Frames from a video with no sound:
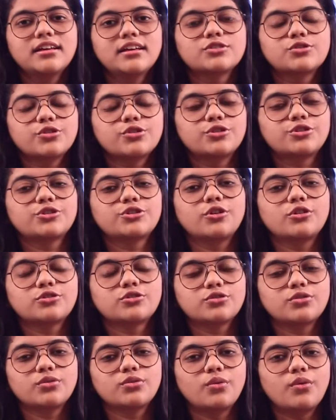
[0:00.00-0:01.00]
So you should
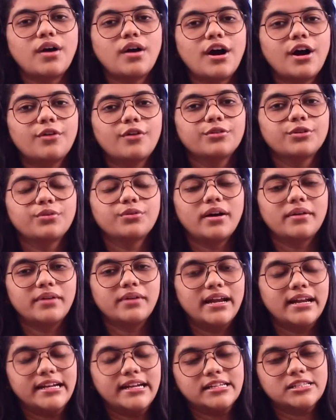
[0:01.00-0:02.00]
also know how you
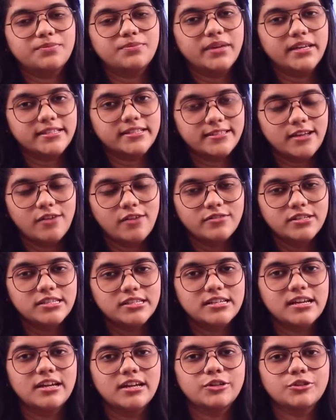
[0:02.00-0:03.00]
are, it is being
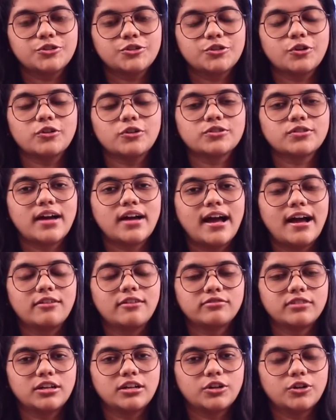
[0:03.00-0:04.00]
serviced. You should also
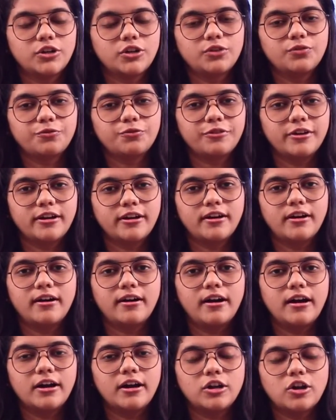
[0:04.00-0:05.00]
have a good
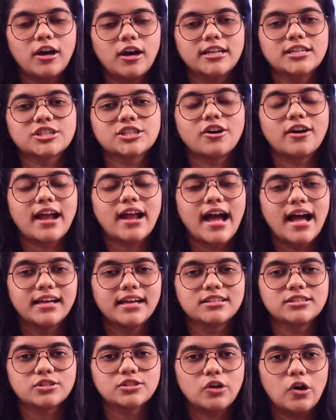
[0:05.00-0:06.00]
a knowledge or
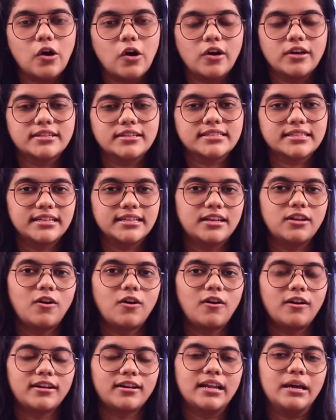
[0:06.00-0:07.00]
hands-on skill
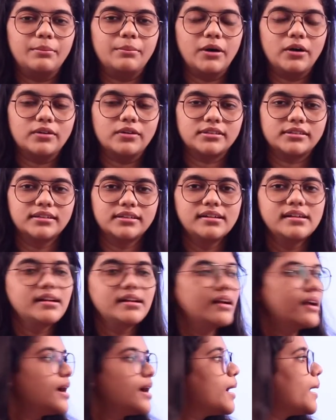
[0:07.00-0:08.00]
on about the
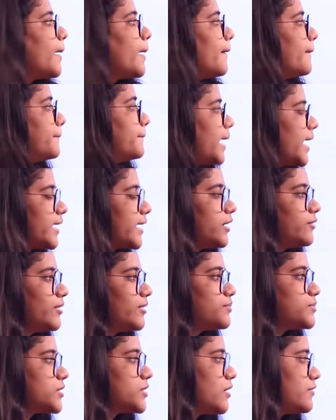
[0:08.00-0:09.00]
backend
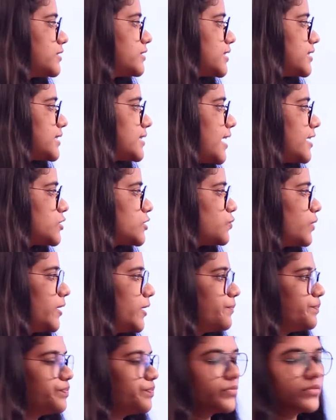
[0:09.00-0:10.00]
web services as
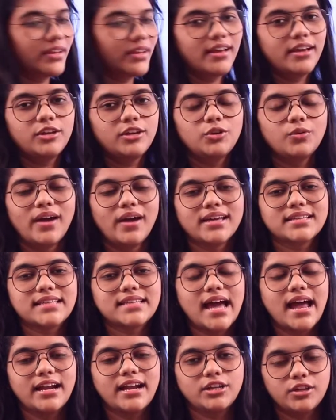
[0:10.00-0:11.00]
well. UX
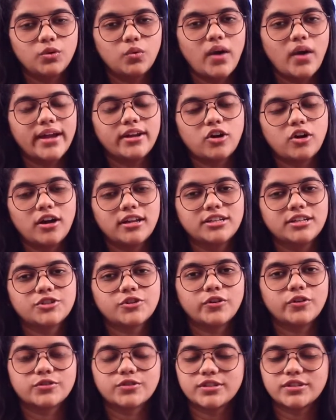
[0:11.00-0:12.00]
and UI knowledge
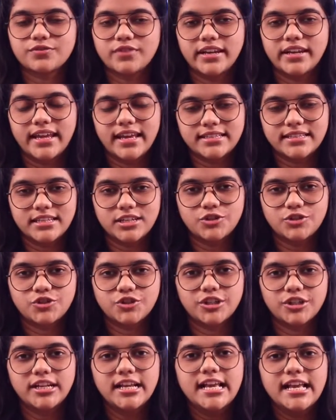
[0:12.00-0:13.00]
also is very
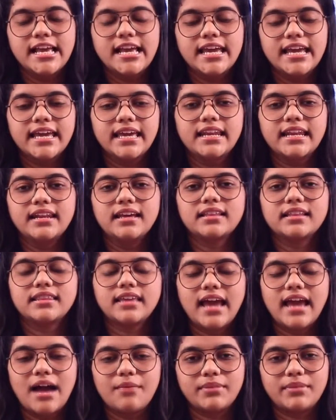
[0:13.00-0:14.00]
essential in
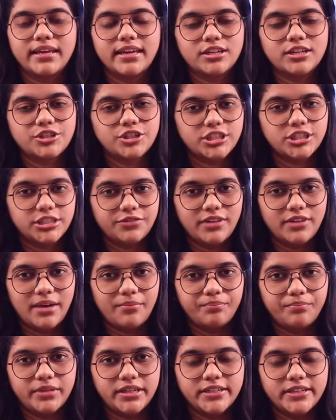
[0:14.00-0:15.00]
the application
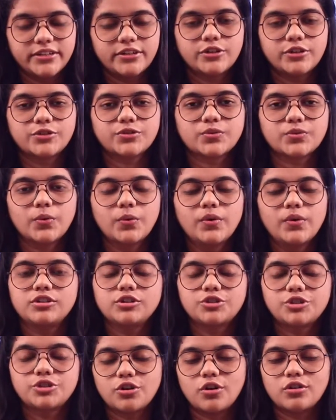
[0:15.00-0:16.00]
development. So
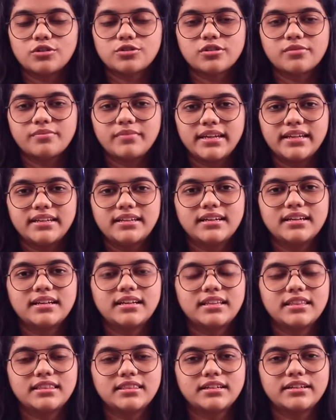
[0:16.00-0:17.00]
you also meet
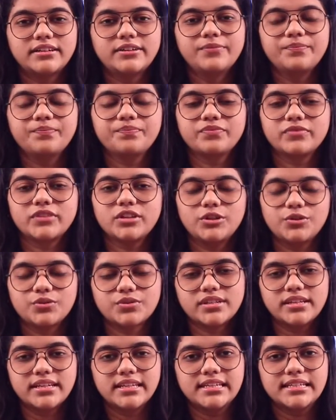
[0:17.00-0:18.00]
the
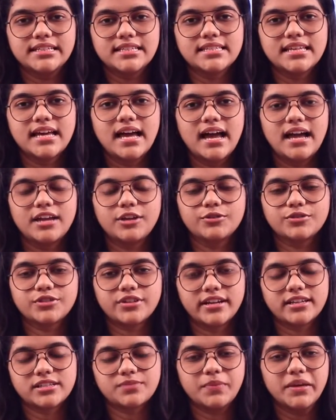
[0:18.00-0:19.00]
user needs,
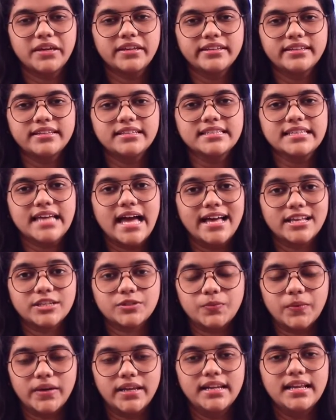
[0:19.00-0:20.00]
user experience
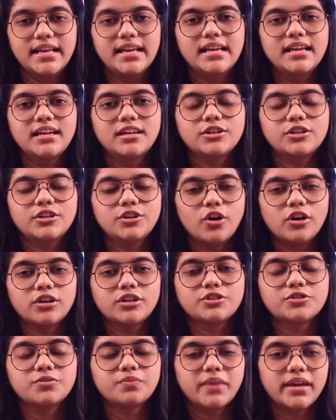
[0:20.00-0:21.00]
as well, in
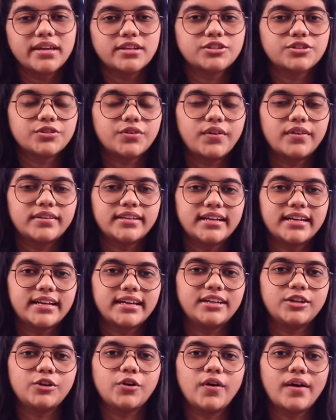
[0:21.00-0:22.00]
order to make sure that
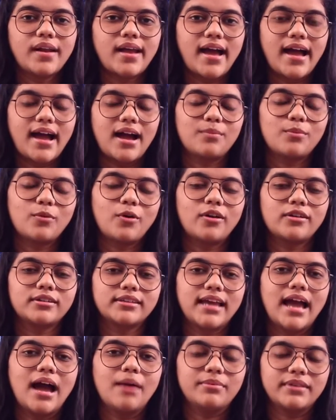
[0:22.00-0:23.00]
your app or
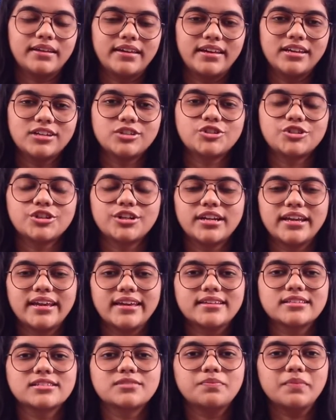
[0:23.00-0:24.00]
the application
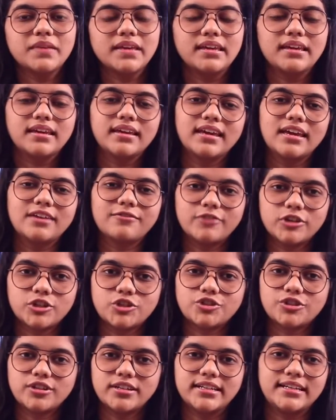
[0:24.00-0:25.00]
is being
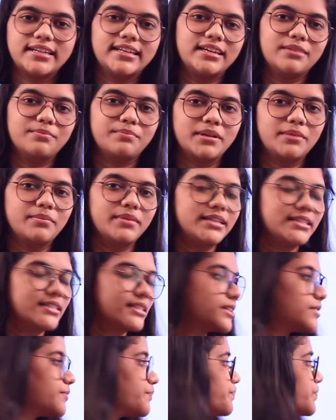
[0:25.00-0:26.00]
efficiently
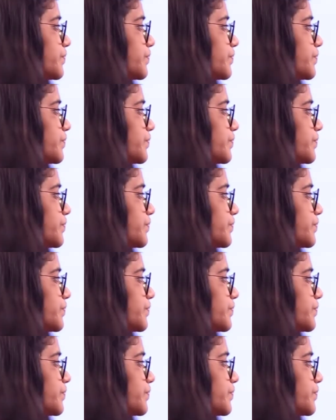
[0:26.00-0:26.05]
implemented.